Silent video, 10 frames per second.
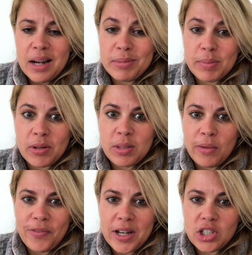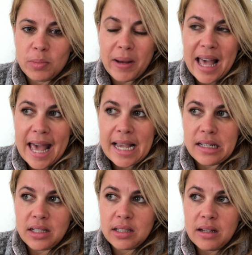I'm supposed to be finished by
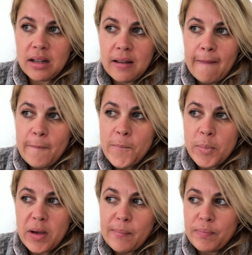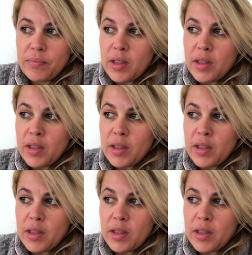8, but